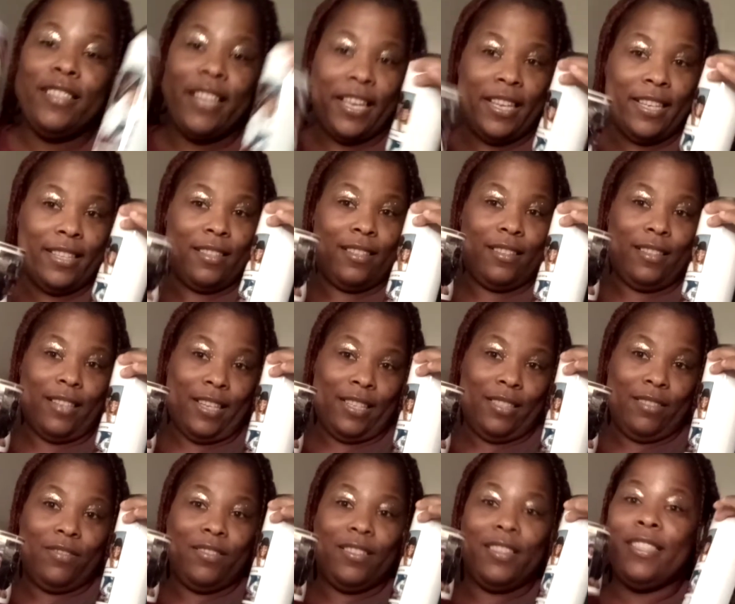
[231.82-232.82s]
Day in the
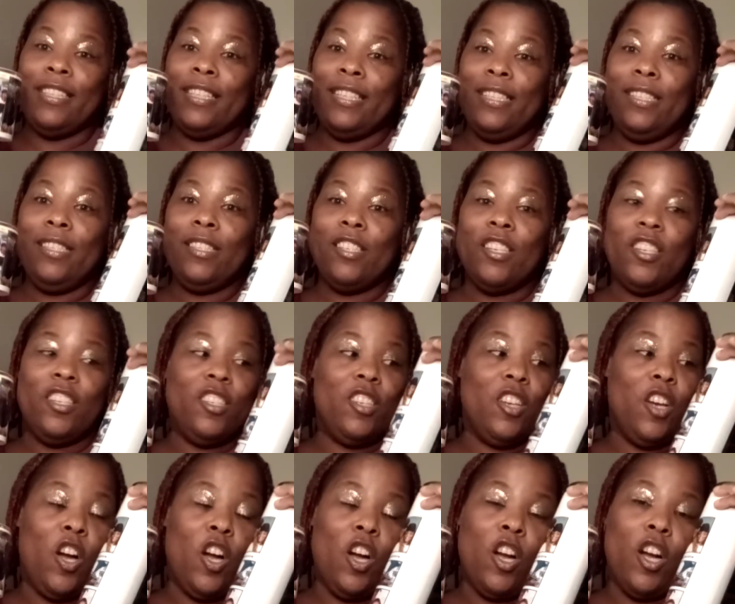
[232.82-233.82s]
Life. These
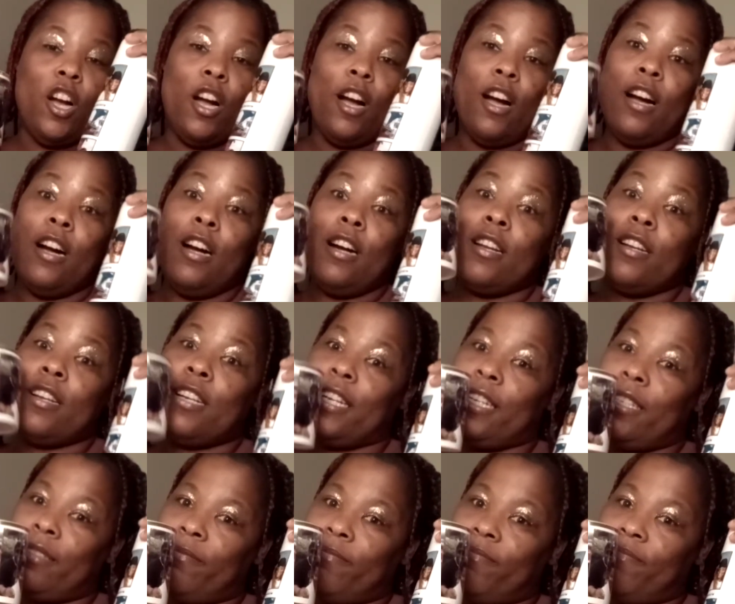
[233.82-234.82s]

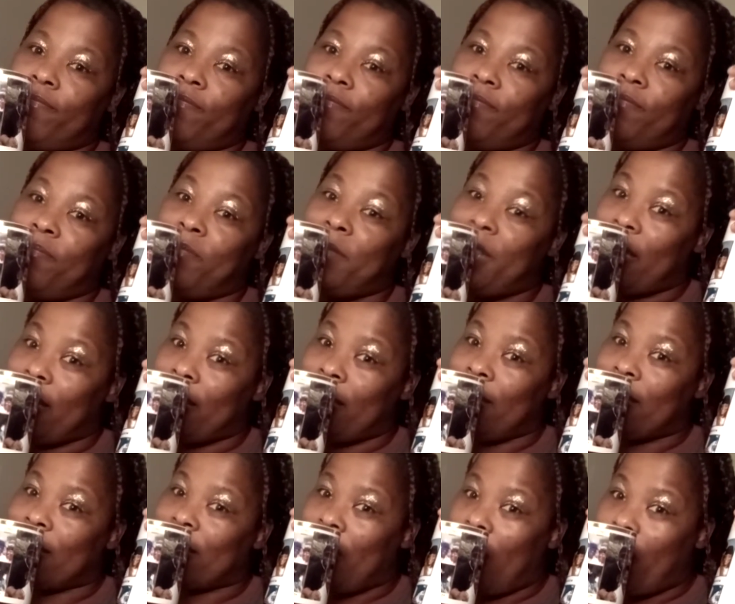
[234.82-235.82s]
cup,
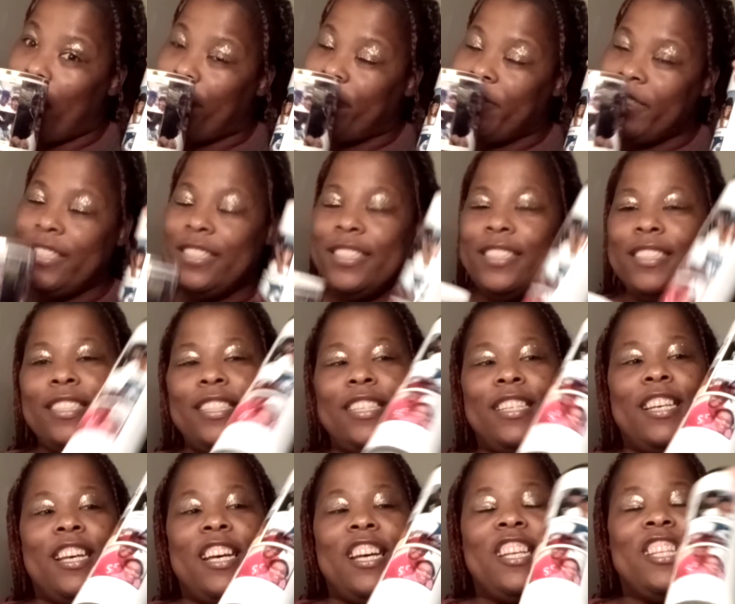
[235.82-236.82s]
mug, coffee,
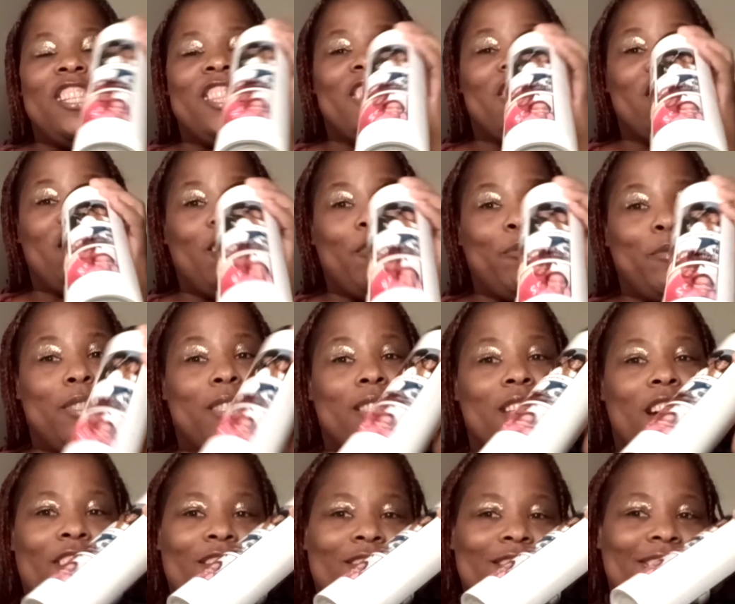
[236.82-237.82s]
thermos
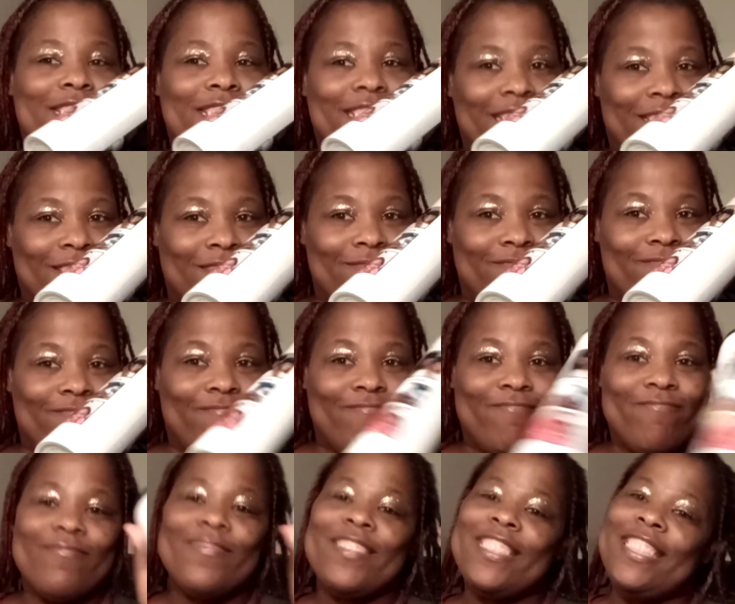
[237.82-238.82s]
on the go.
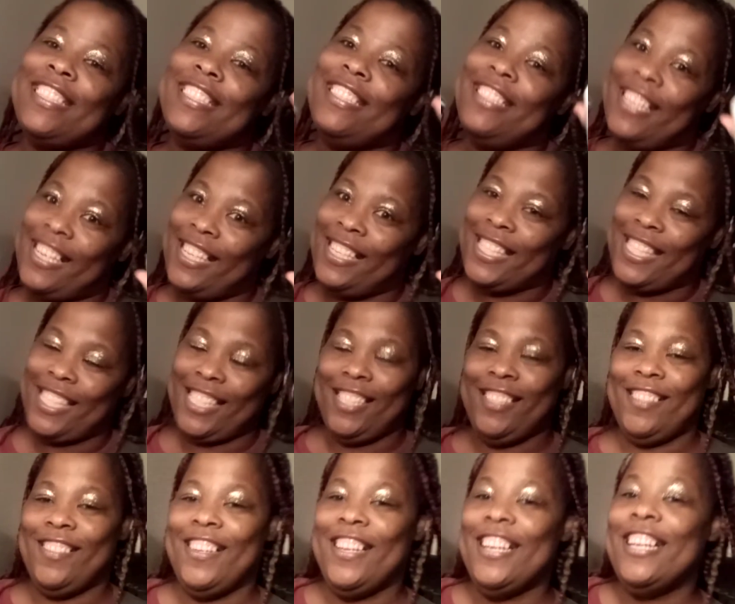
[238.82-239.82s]
Yes.
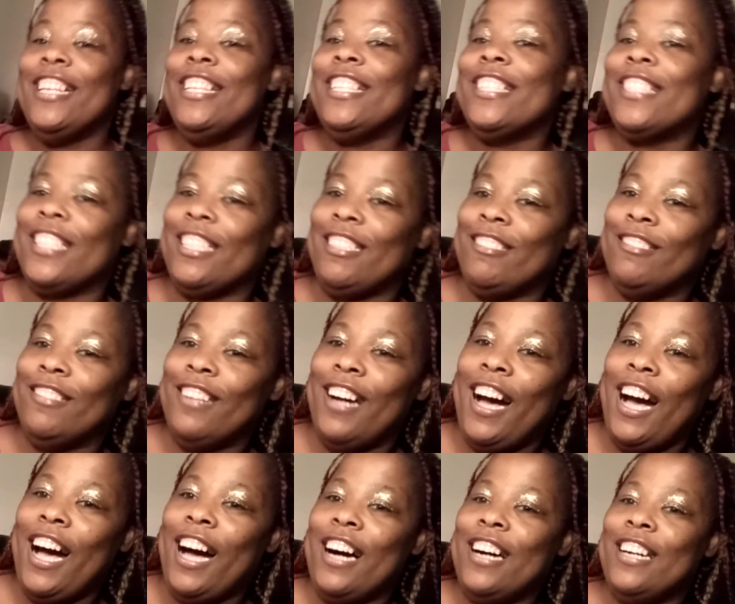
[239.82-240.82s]
So,
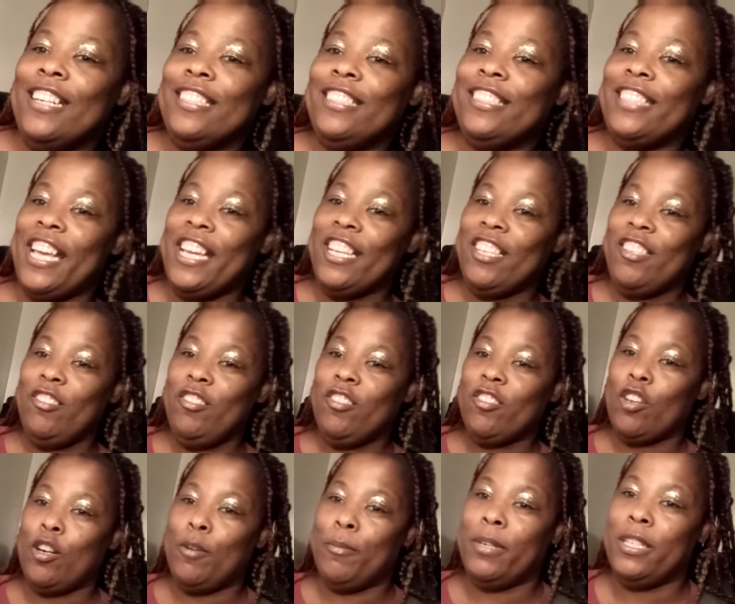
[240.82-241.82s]
thank you
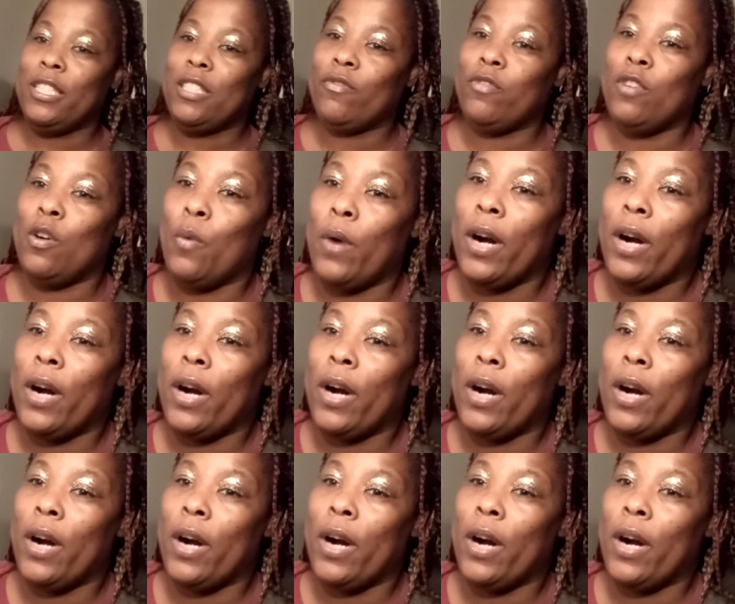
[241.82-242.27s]
so much for